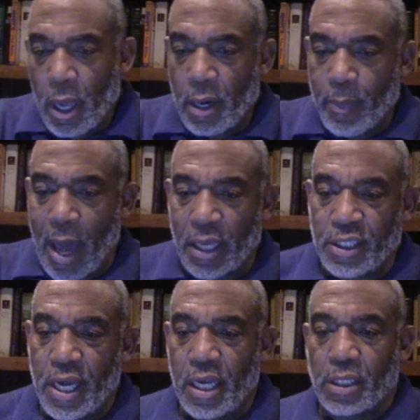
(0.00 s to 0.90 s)
And
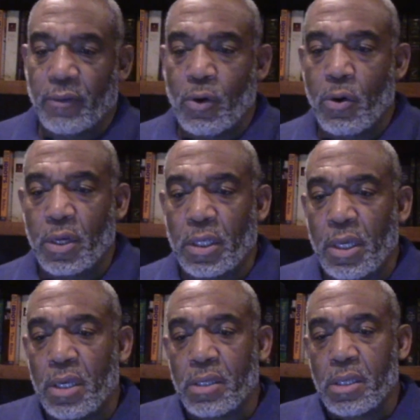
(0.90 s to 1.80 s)
apologetics, of course,
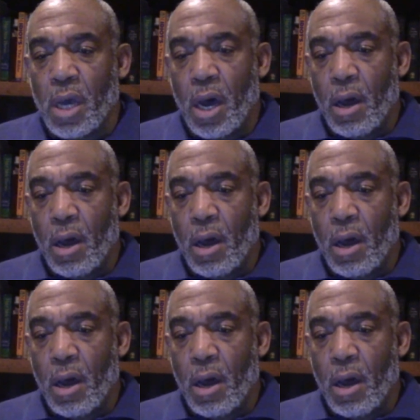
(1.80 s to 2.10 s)
is